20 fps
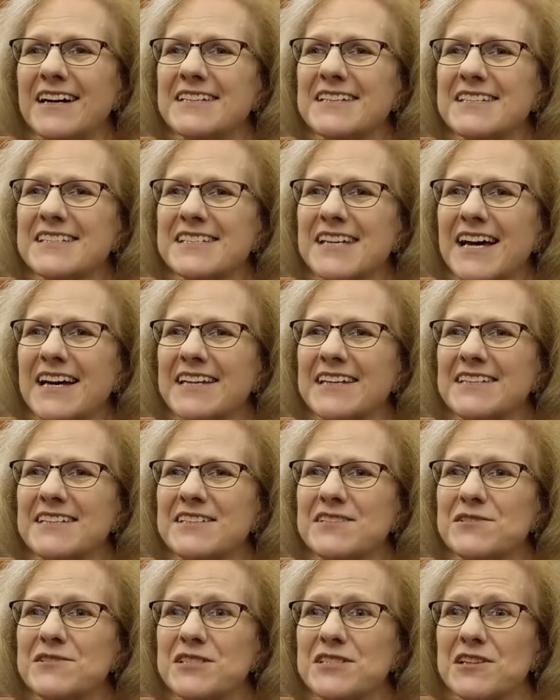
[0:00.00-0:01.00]
decided
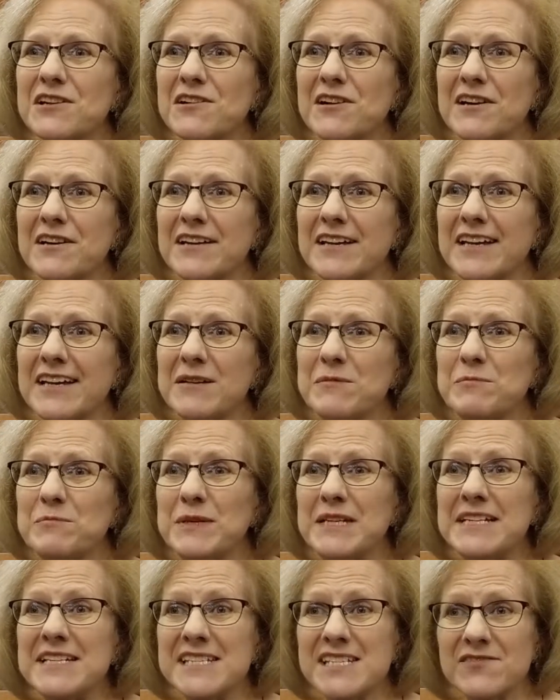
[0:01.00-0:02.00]
to start a
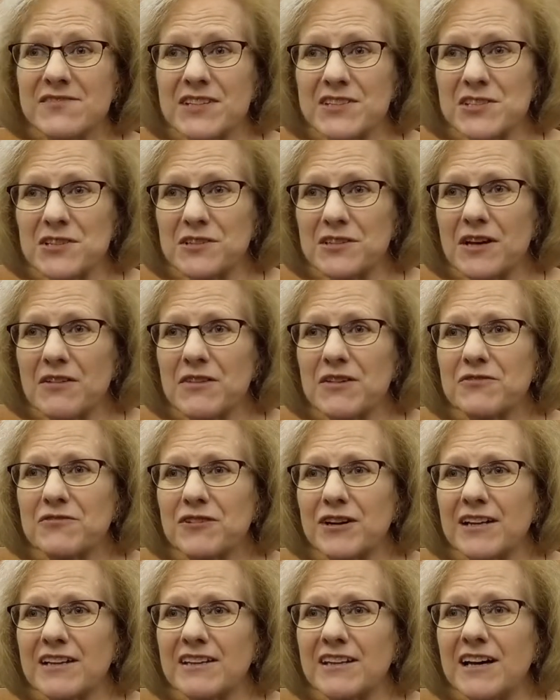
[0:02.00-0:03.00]
peace vigil on the
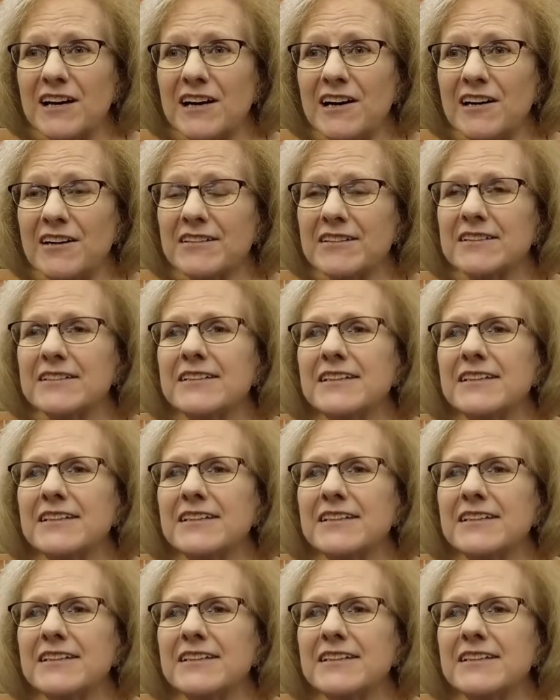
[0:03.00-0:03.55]
front lawn.